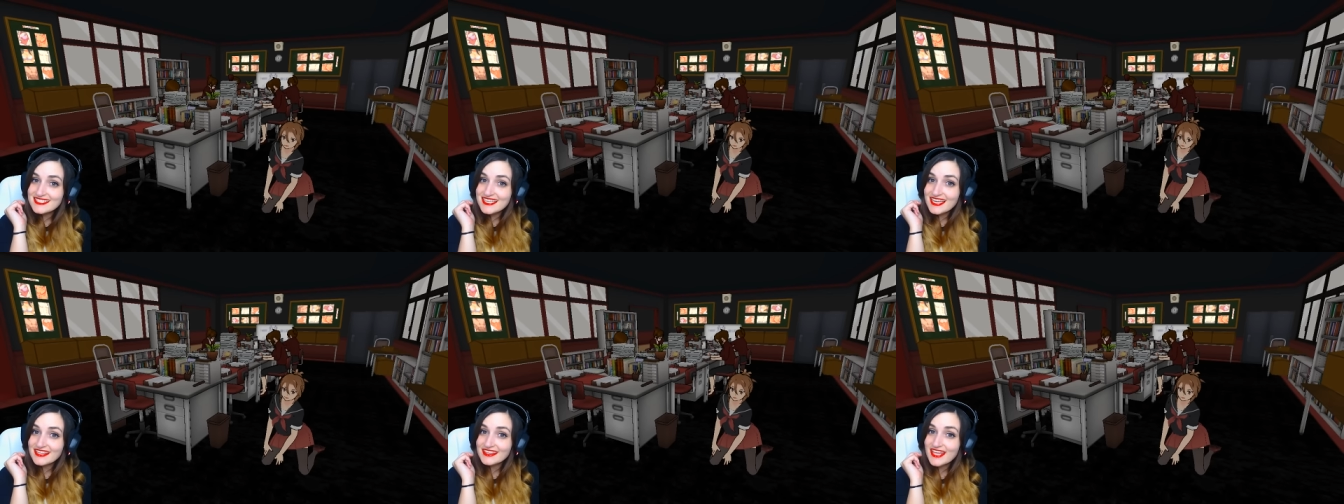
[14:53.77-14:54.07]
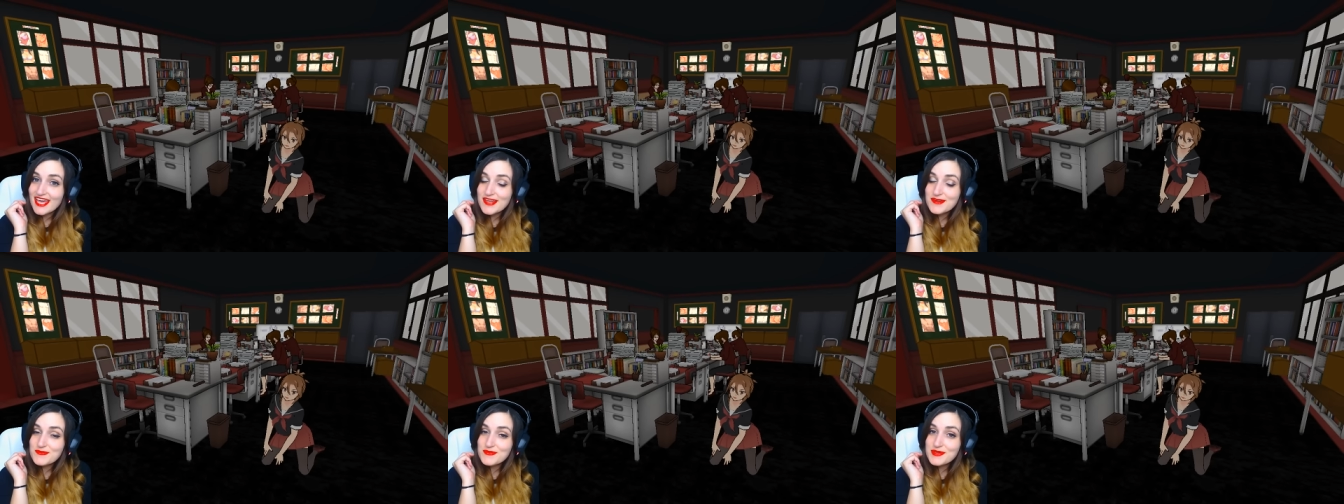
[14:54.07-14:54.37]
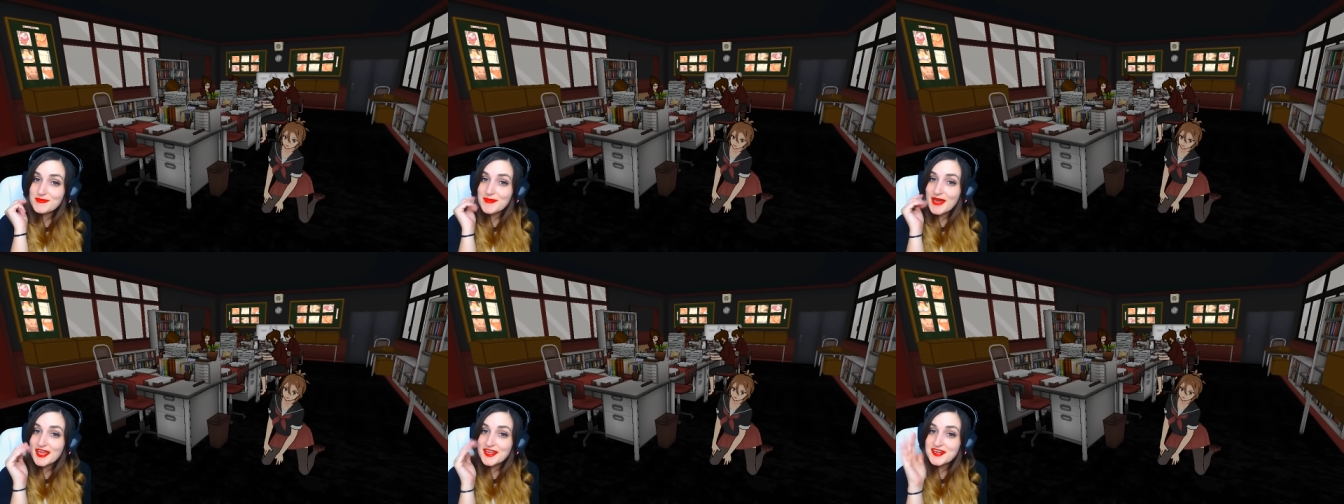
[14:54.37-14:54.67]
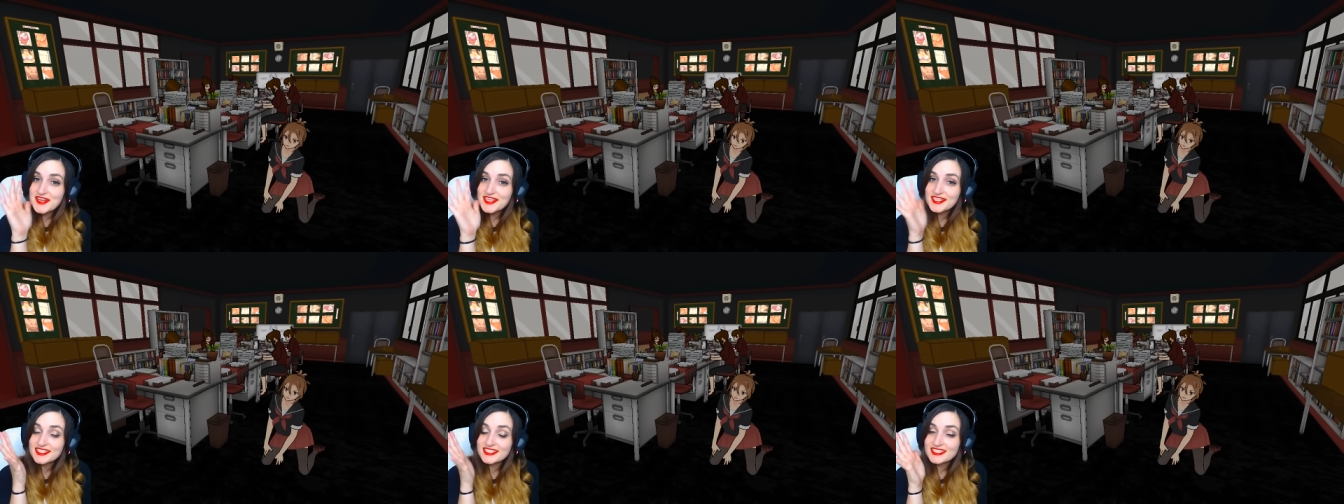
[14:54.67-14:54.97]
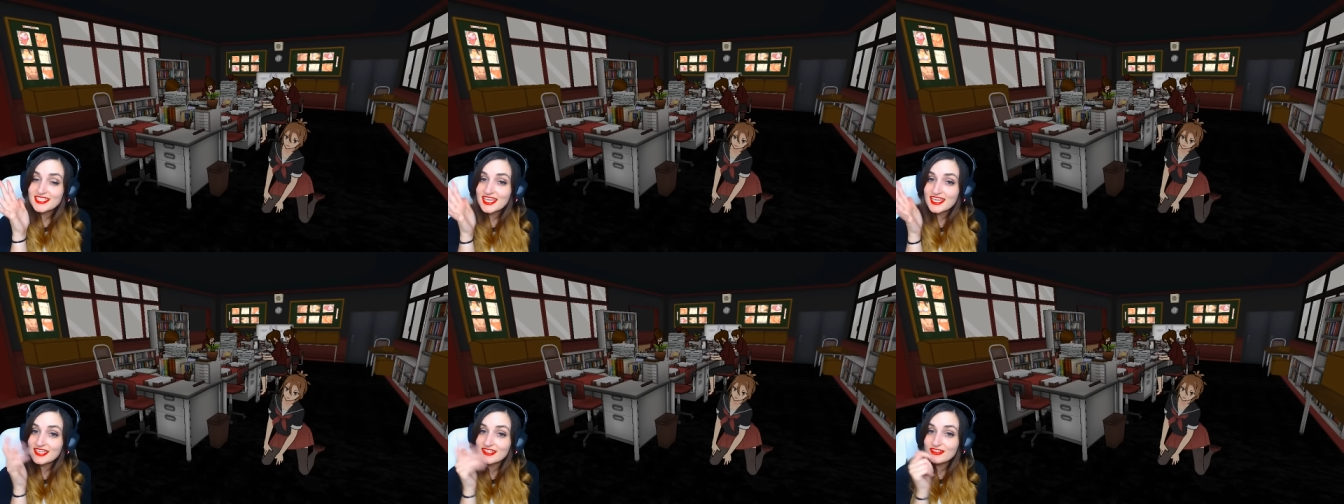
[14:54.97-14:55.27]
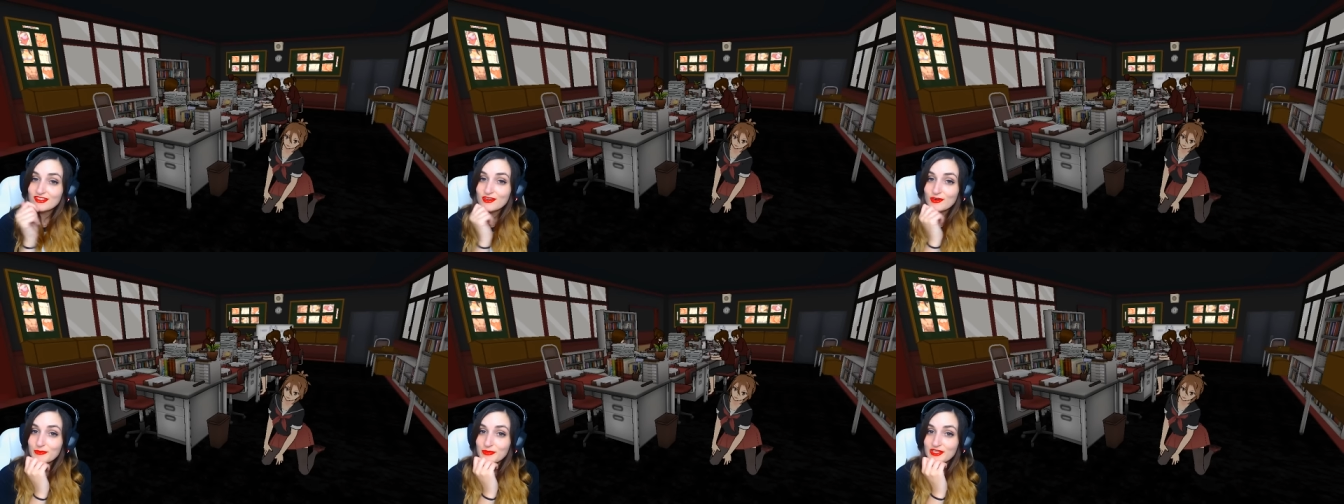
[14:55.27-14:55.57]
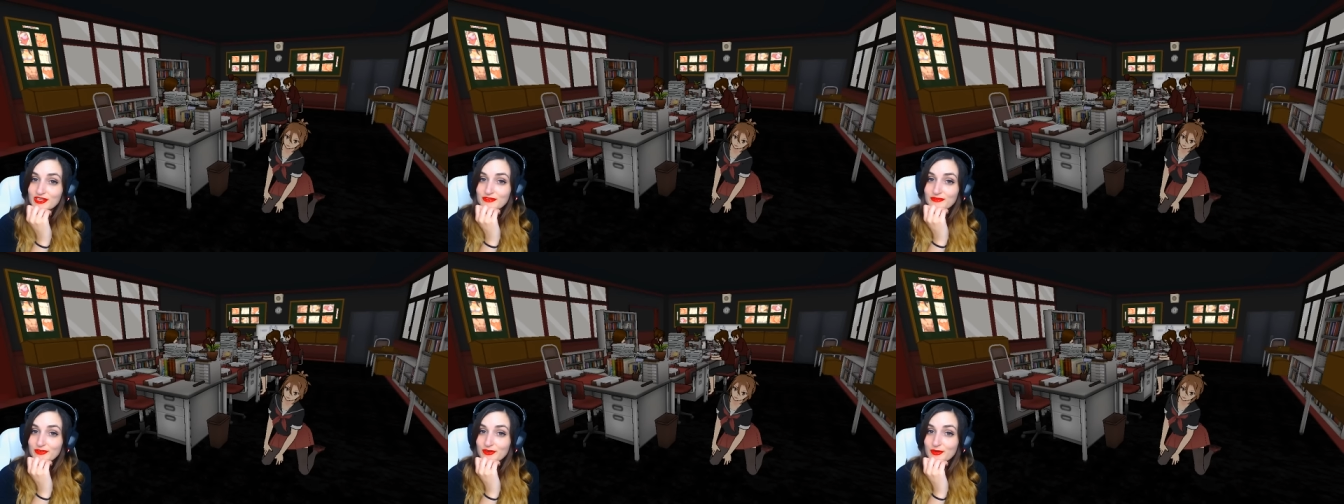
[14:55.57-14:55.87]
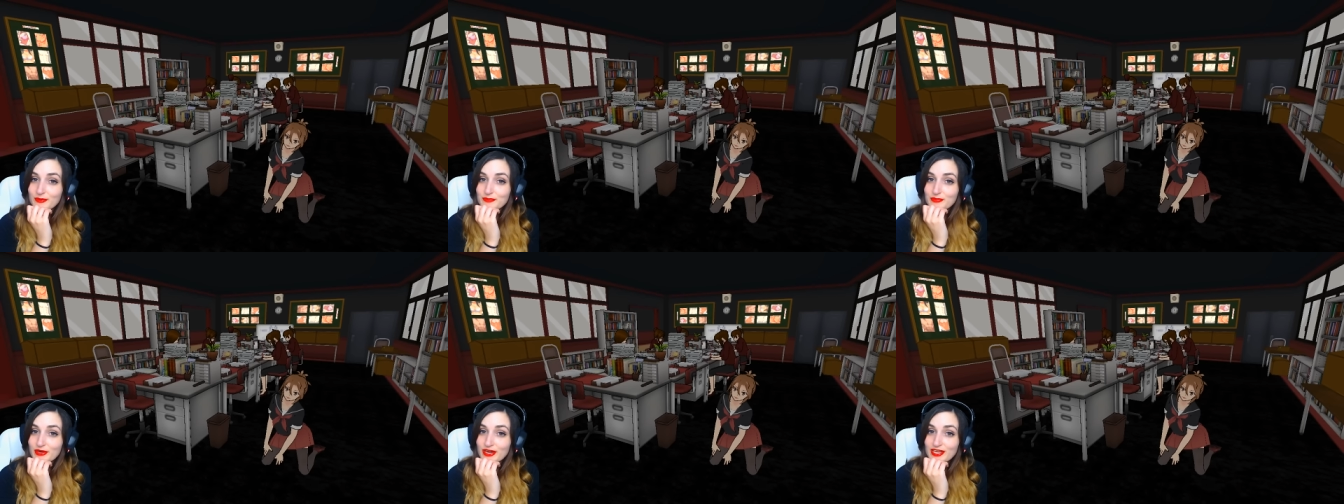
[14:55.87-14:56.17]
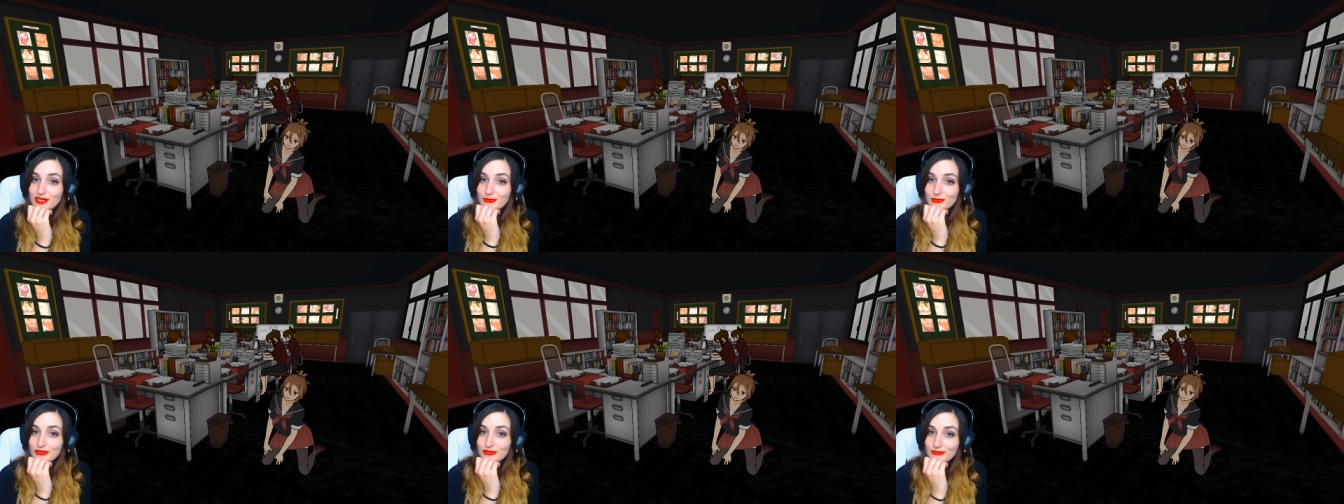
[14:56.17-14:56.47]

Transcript: and then we might need to take a little bit of a break with the